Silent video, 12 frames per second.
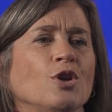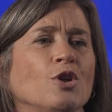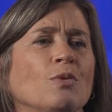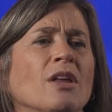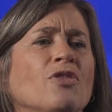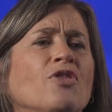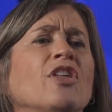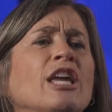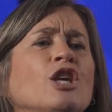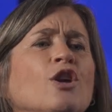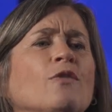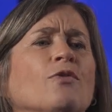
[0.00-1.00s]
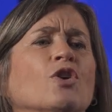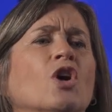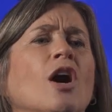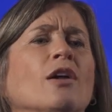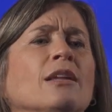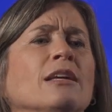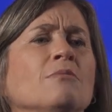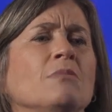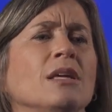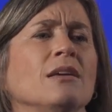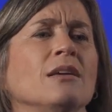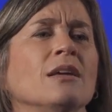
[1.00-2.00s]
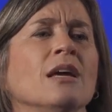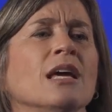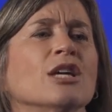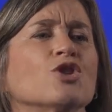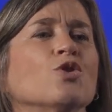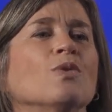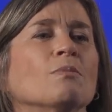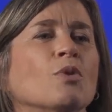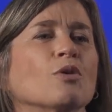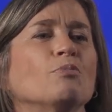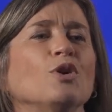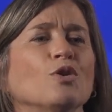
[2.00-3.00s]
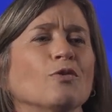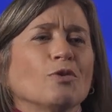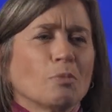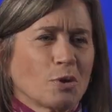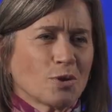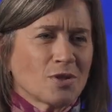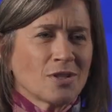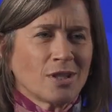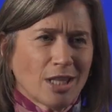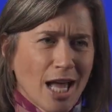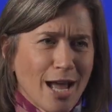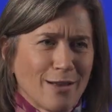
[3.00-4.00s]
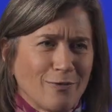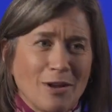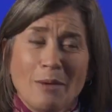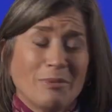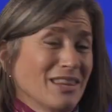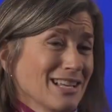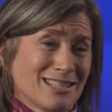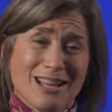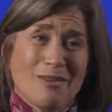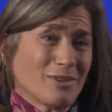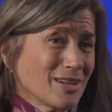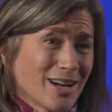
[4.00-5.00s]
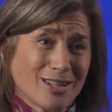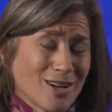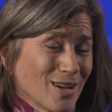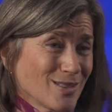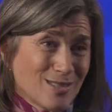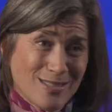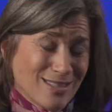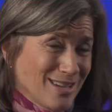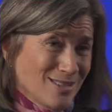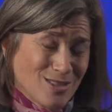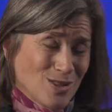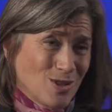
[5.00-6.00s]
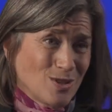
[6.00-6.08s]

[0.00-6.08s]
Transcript: you and thank you for calling me to a more beautiful personal life. But that's not what God calls us to